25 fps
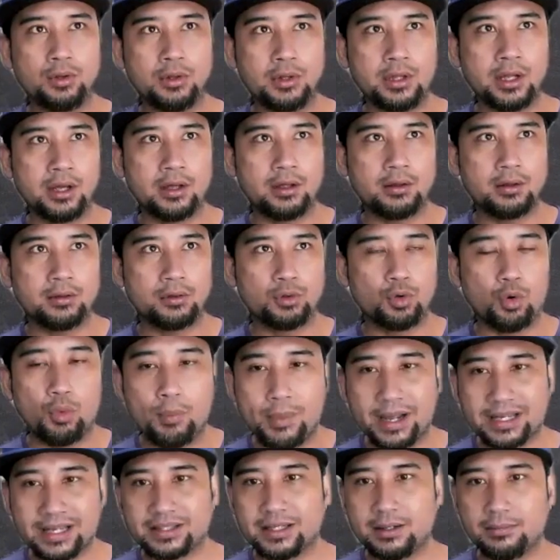Their
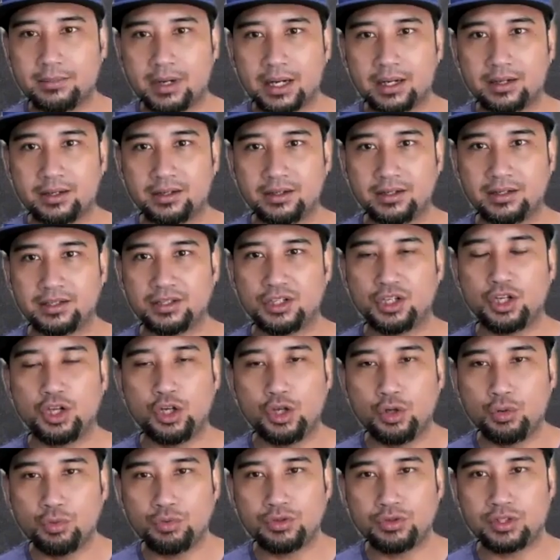domestic market is
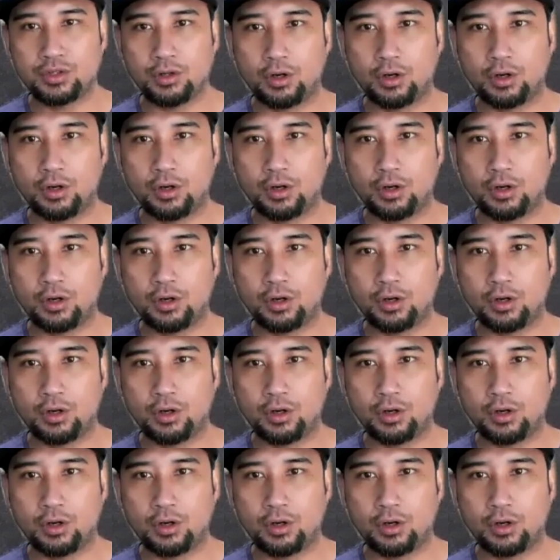huge,